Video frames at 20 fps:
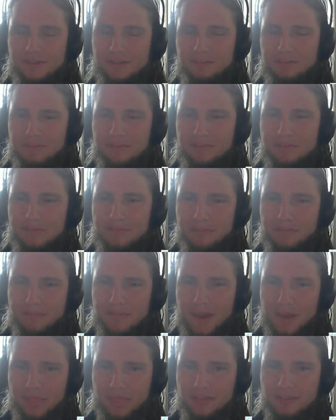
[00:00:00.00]

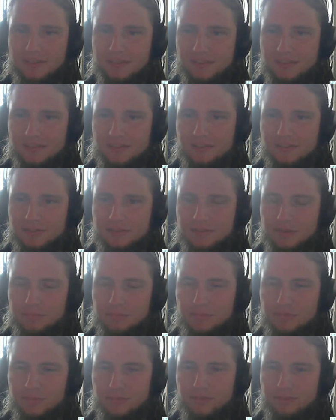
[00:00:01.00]
methods to
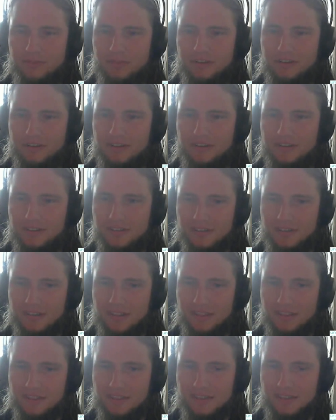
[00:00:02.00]
improve
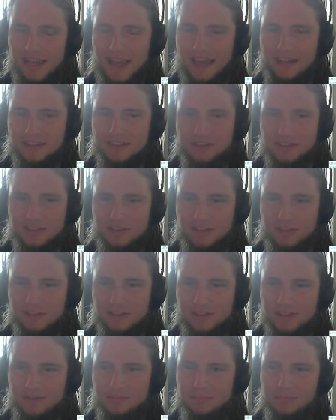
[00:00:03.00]
the energy
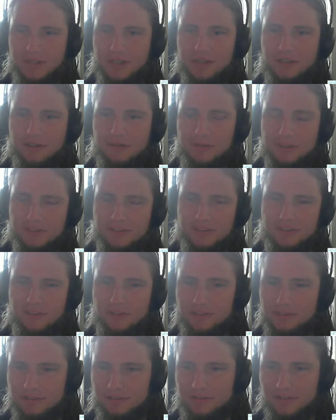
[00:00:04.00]
content below a
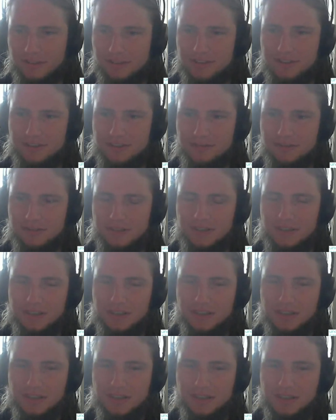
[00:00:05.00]
salt structure.
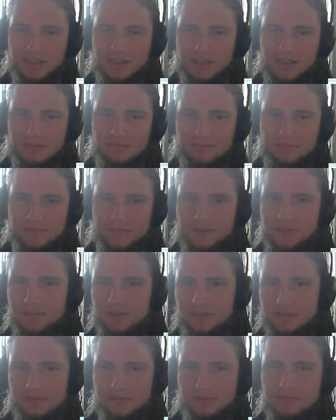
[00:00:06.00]

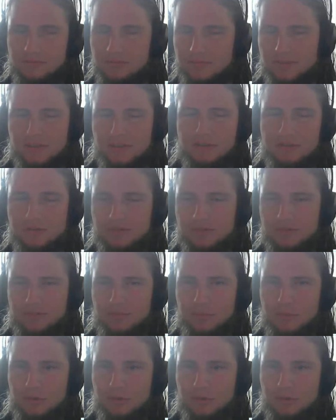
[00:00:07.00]
So use